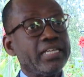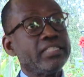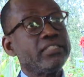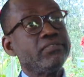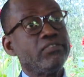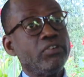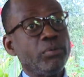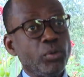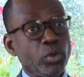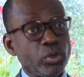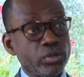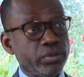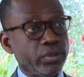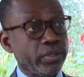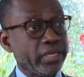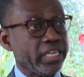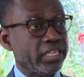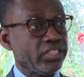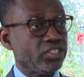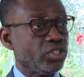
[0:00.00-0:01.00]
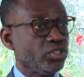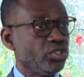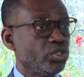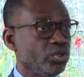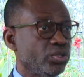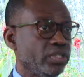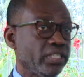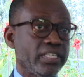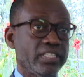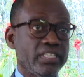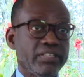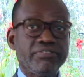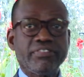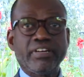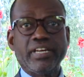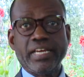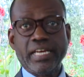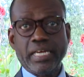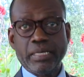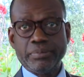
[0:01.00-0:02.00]
at the remote location using a
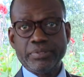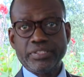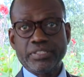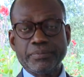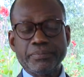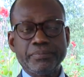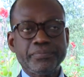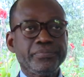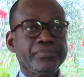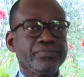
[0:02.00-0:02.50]
different apps.